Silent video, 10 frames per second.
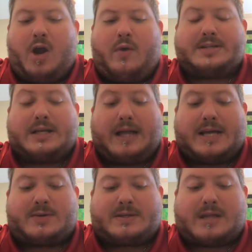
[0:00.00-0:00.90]
raising
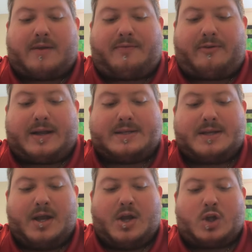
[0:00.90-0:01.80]
Lazarus, thy friend.
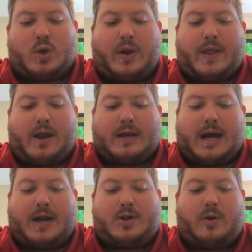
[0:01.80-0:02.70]
Glory to thee, our
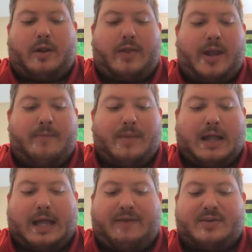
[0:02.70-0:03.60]
God, glory to thee. A
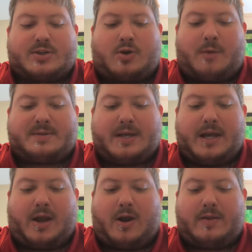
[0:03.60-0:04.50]
lifeless corpse,
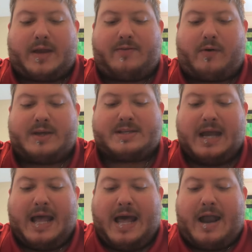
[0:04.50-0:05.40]
he heard thy voice,
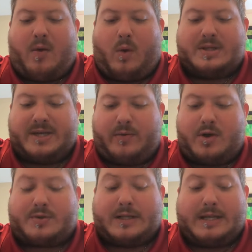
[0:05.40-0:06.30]
and at once he
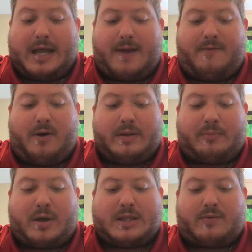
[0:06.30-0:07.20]
rose from the dead, filled with the
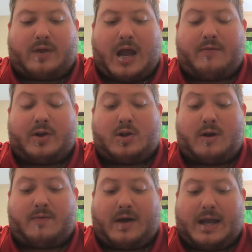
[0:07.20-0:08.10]
breath of life and
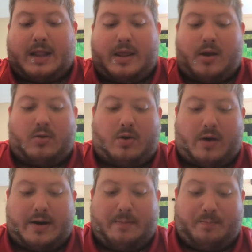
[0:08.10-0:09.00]
glorifying thee, O
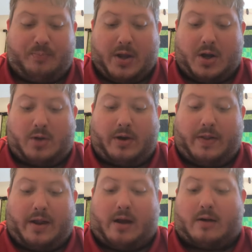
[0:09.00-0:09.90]
Lord. Glory to
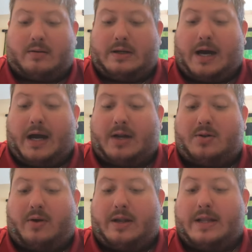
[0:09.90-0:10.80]
thee, O God,
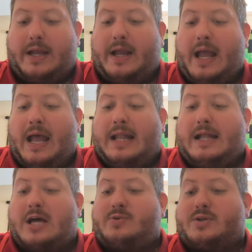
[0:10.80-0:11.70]
glory to thee.
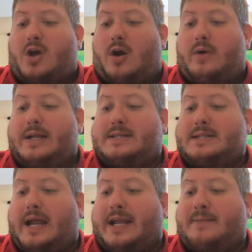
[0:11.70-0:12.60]
Lazarus already
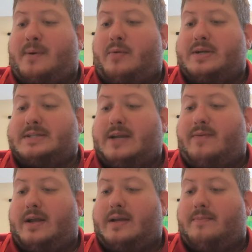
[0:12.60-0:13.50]
stank, but
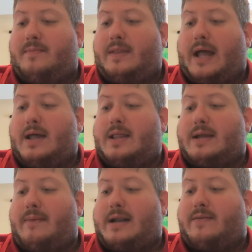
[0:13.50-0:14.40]
receiving that, the
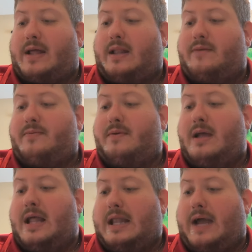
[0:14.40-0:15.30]
command of thy life,
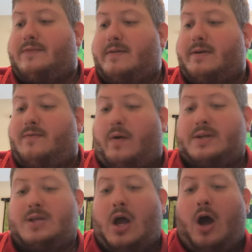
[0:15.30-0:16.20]
life-giving
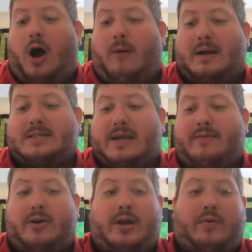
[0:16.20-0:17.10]
voice, O my
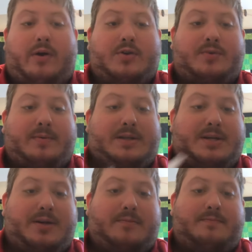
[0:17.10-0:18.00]
Savior, he arose from the
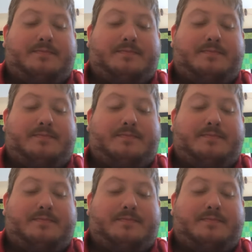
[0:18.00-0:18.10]
tomb.